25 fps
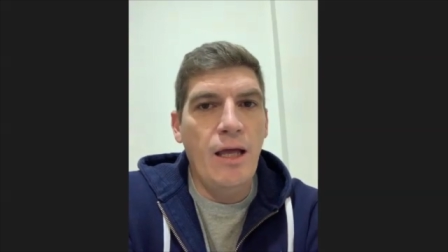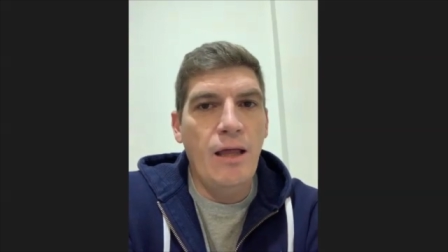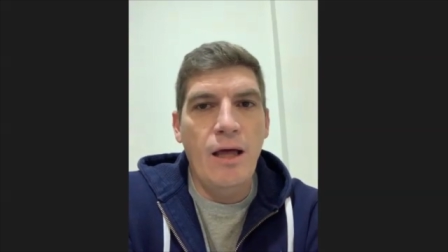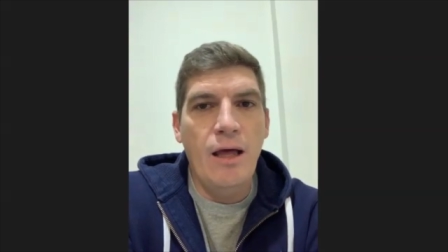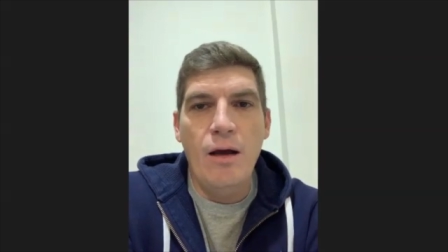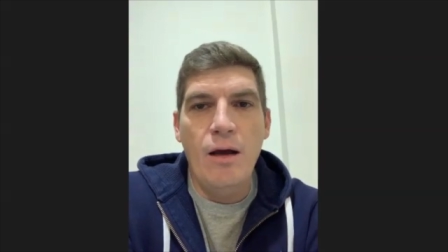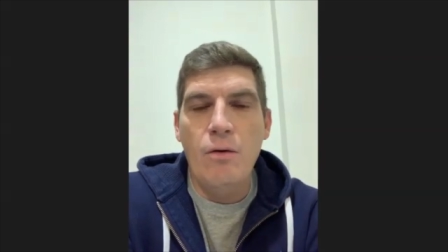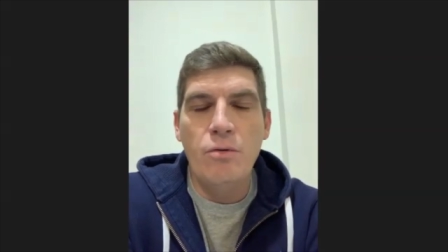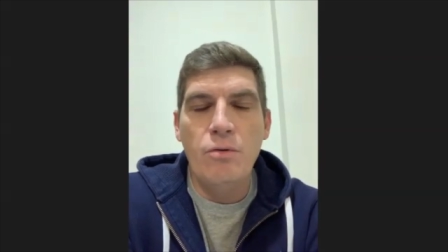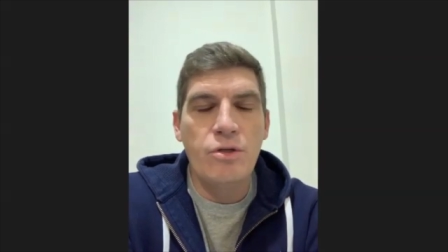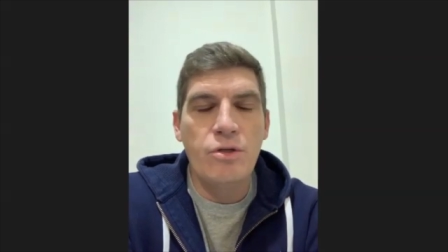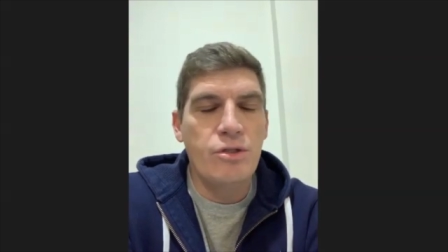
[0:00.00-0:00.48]

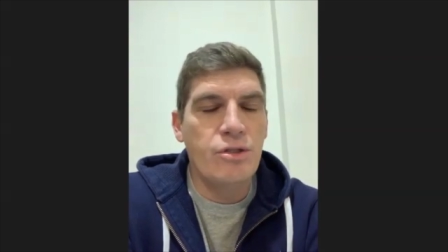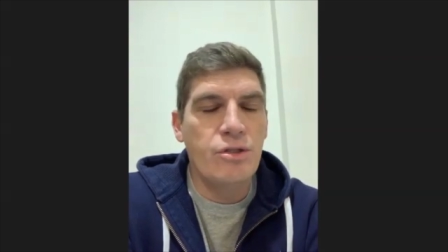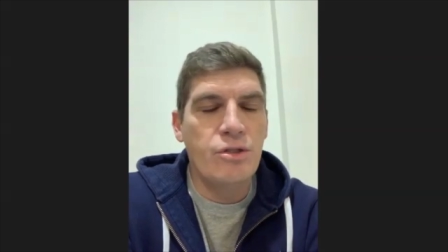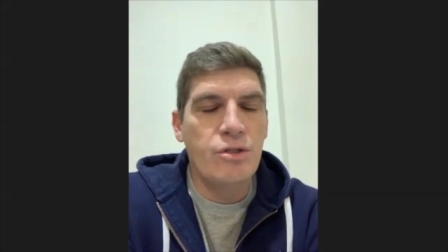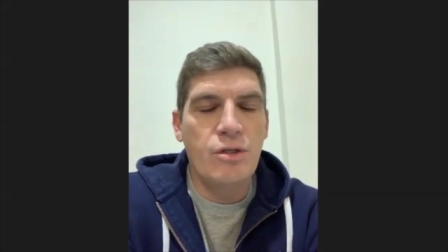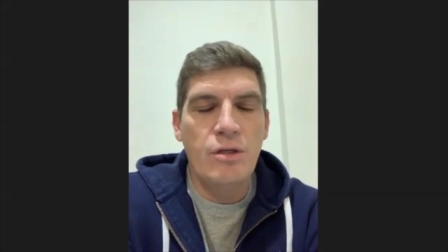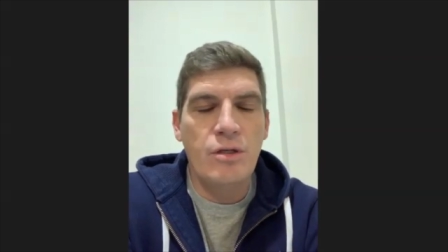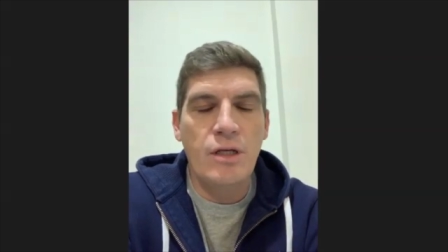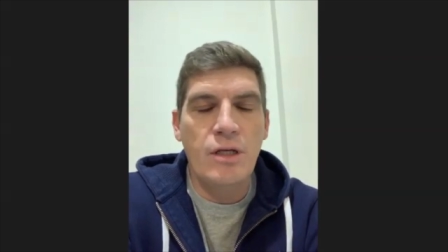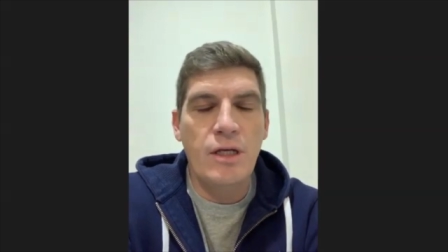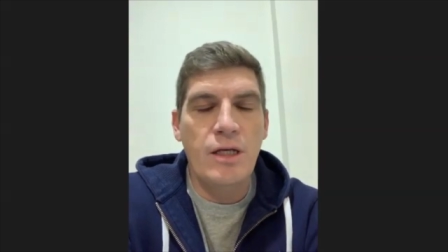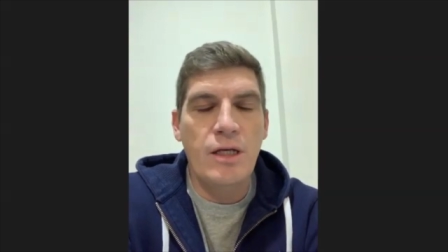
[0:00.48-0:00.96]
I, was
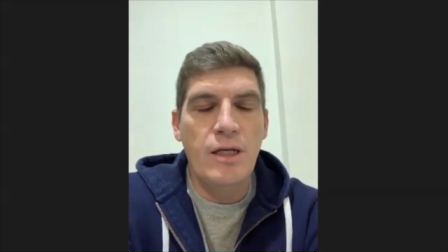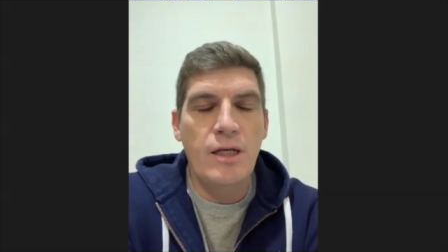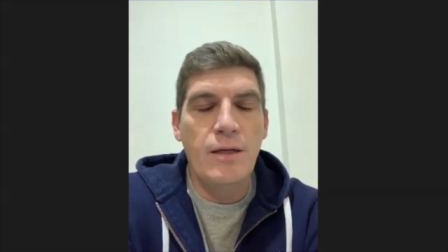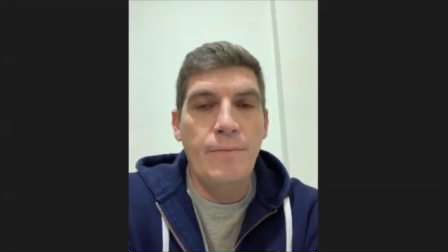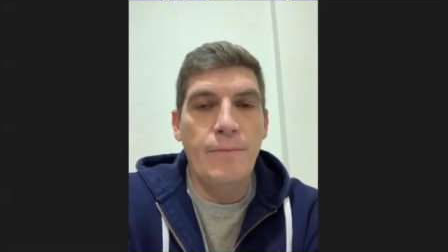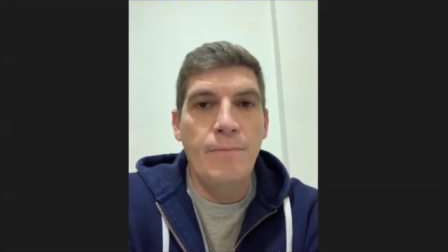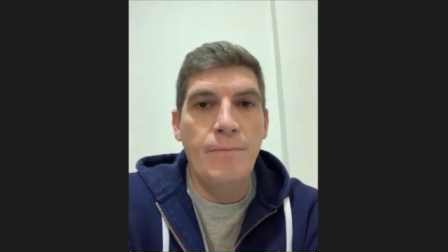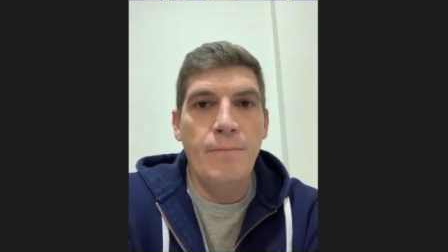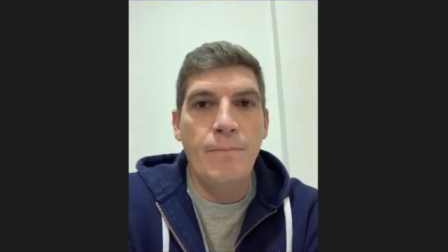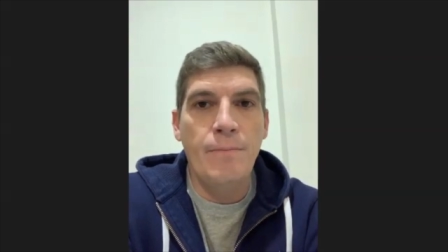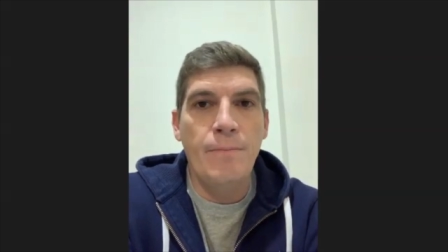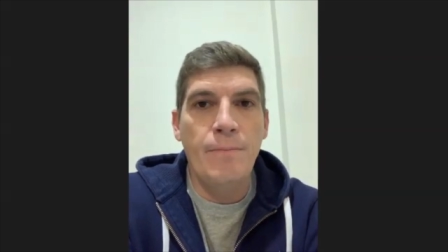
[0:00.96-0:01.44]

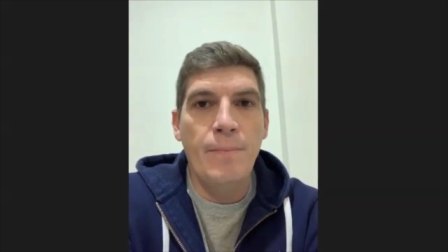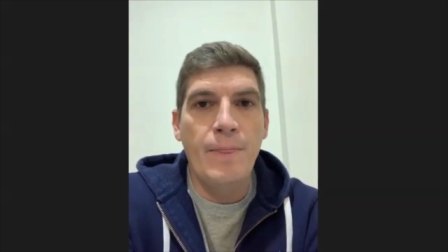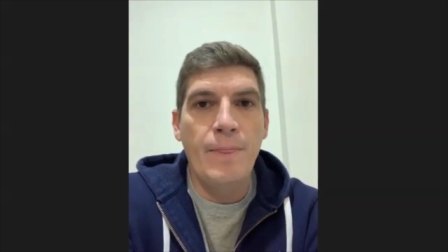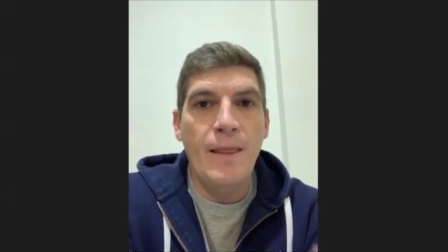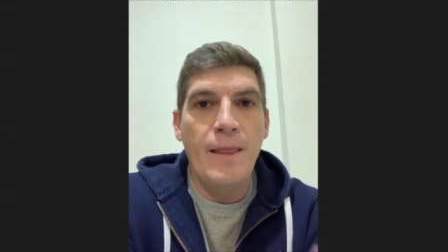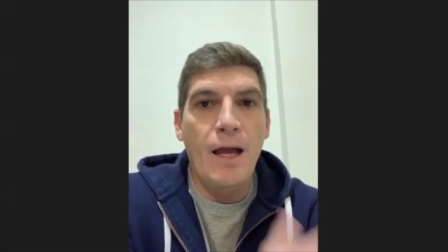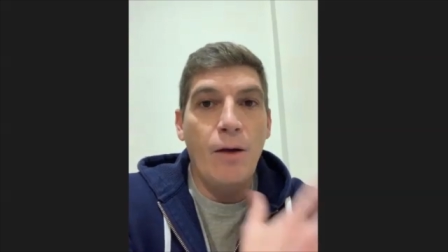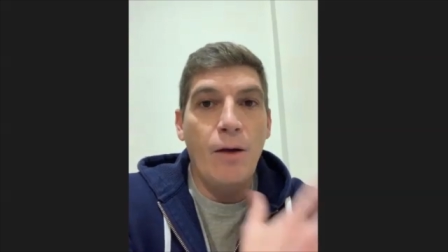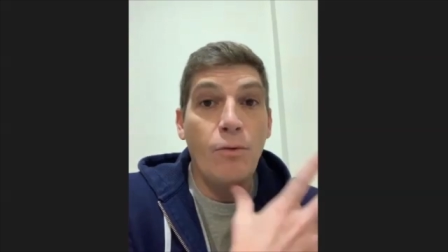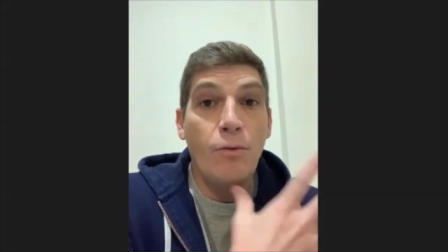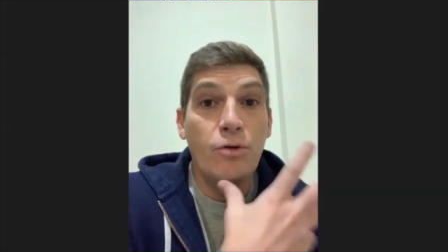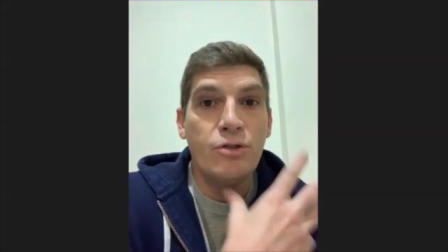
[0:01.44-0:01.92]
um,
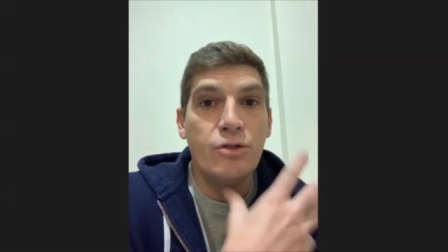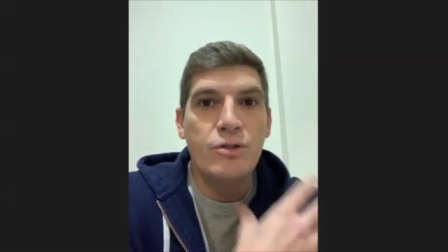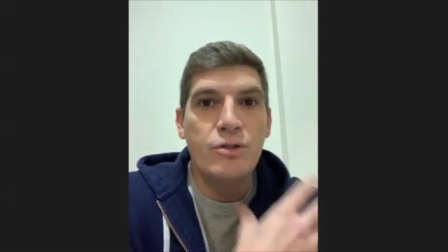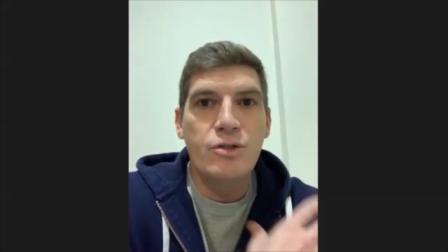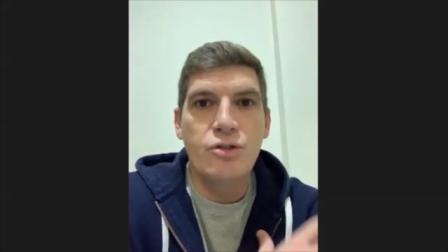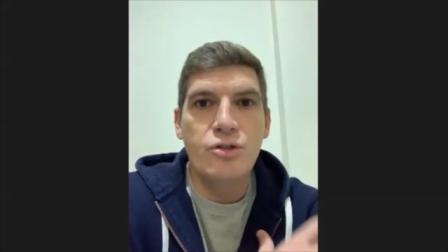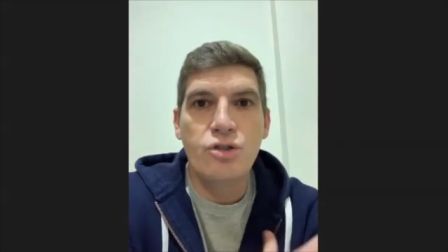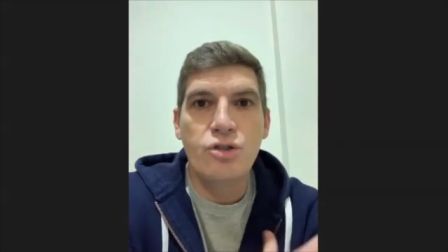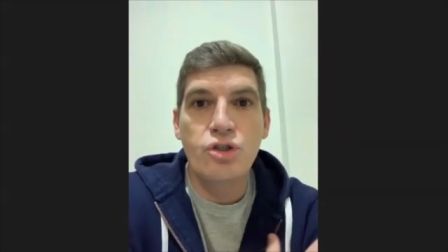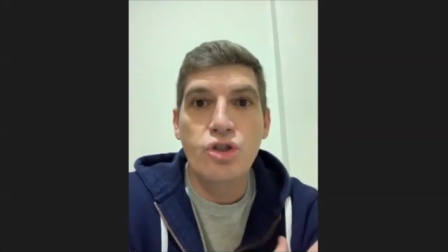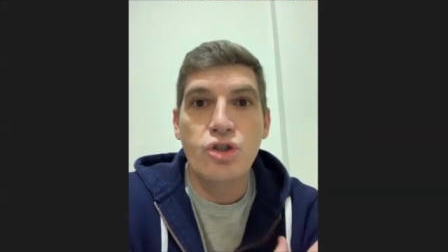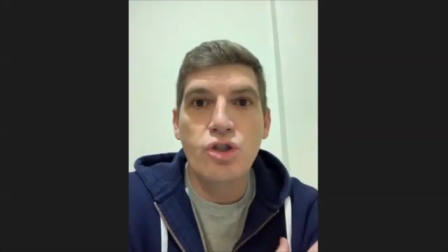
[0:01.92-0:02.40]
I was
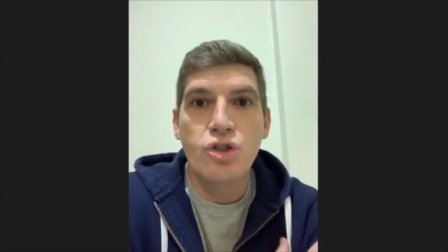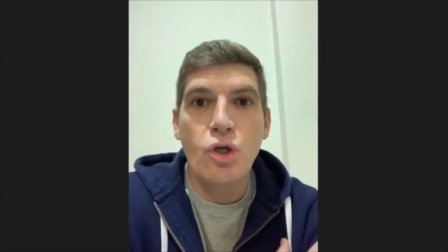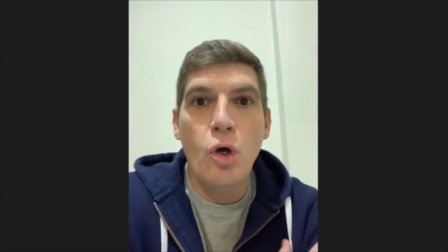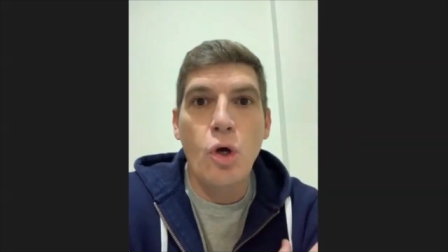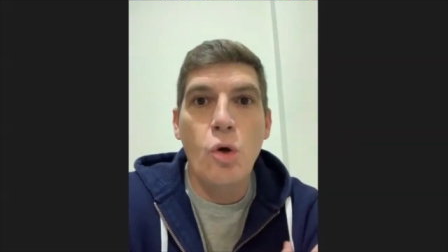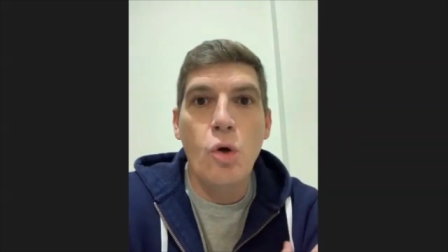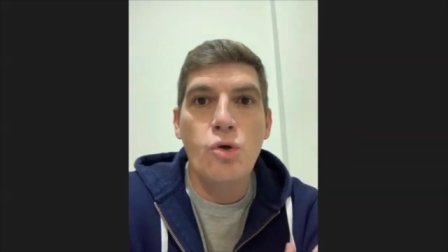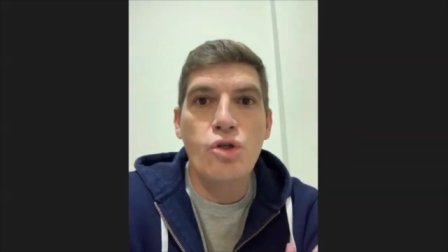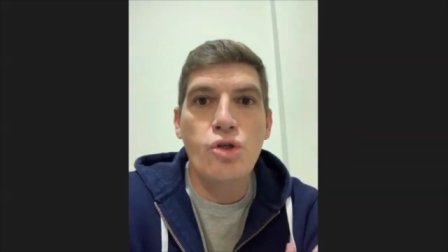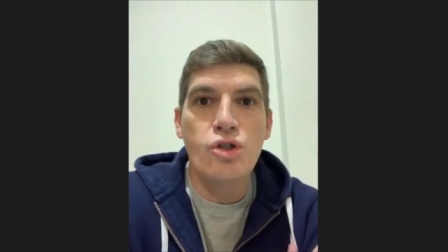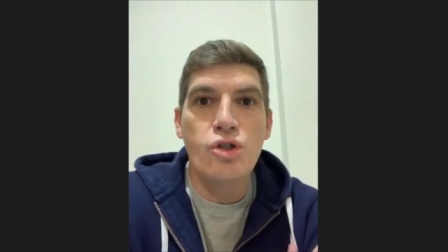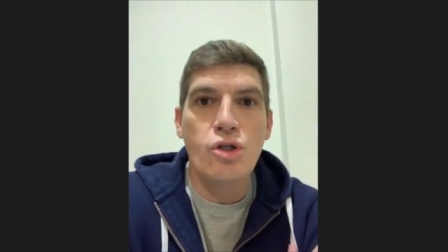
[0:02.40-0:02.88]

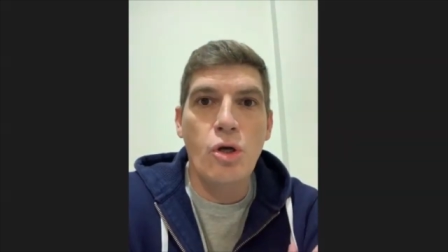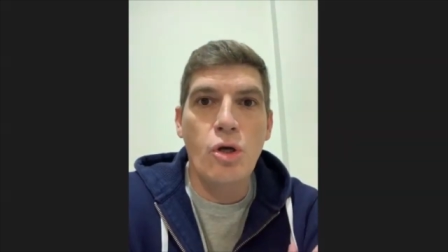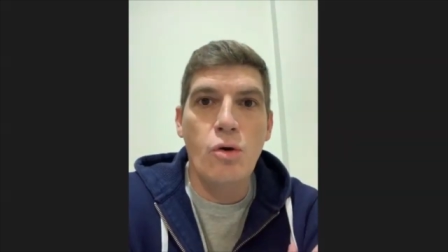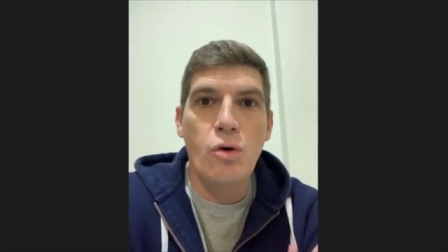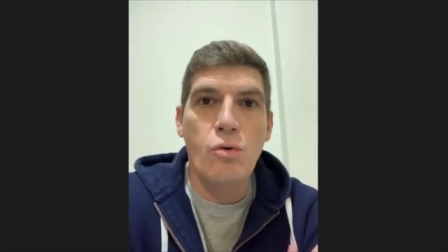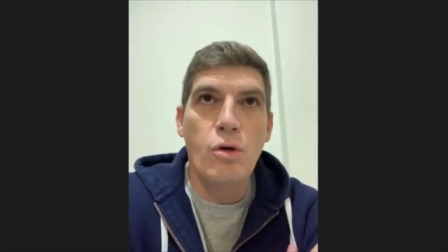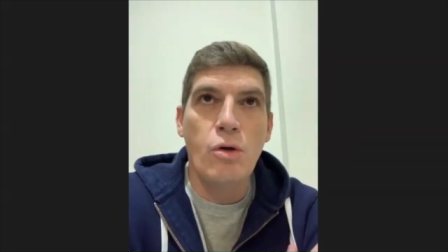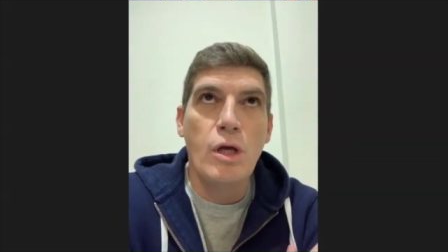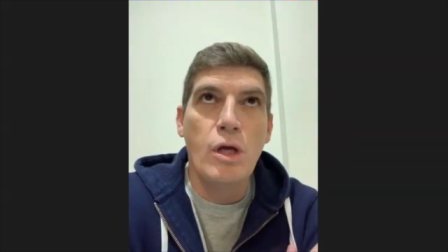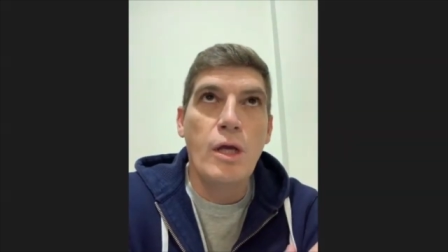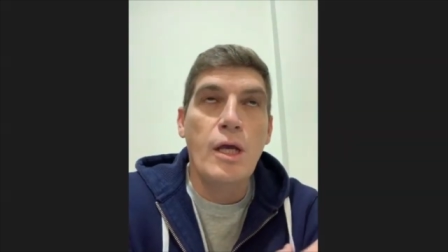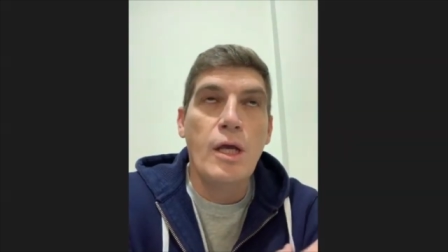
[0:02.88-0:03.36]
so
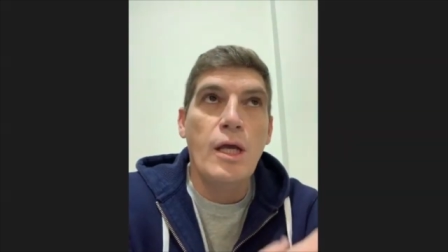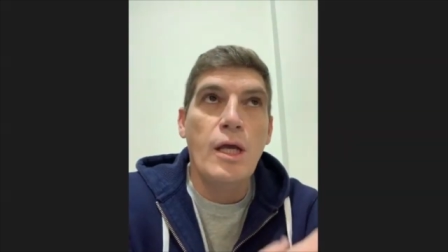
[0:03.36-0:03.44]
so